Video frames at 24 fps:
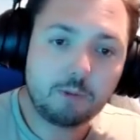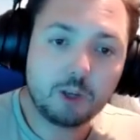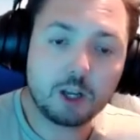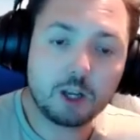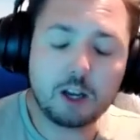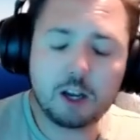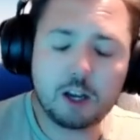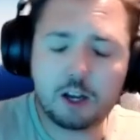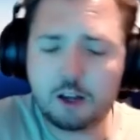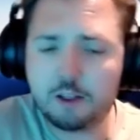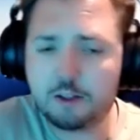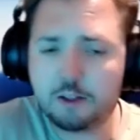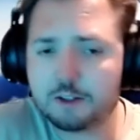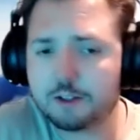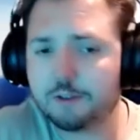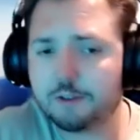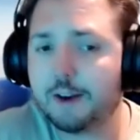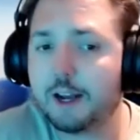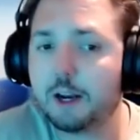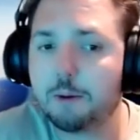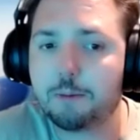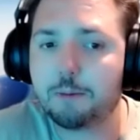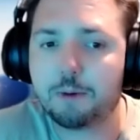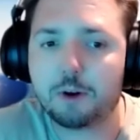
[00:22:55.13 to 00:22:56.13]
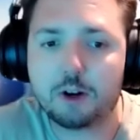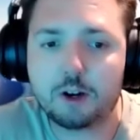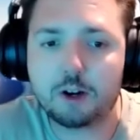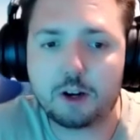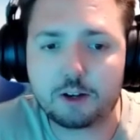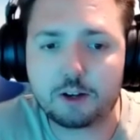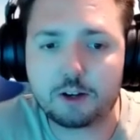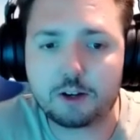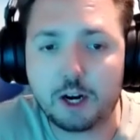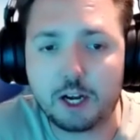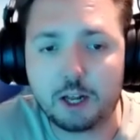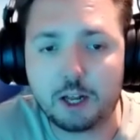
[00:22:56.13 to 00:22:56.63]
Another developer
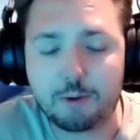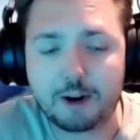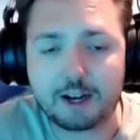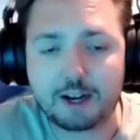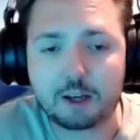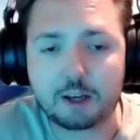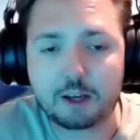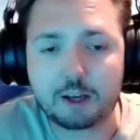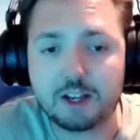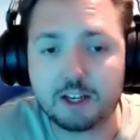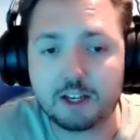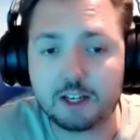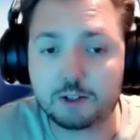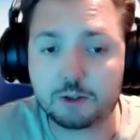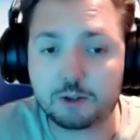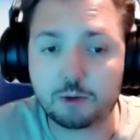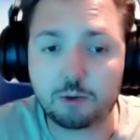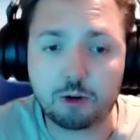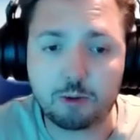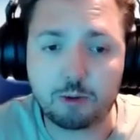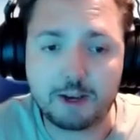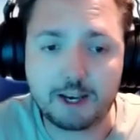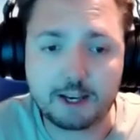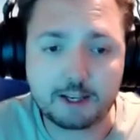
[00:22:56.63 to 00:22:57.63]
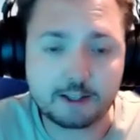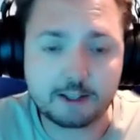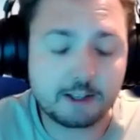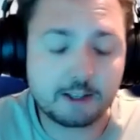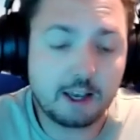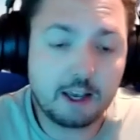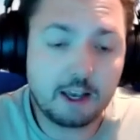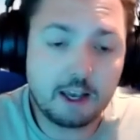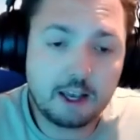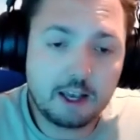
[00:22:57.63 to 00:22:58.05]
I'd highly recommend is Orbex.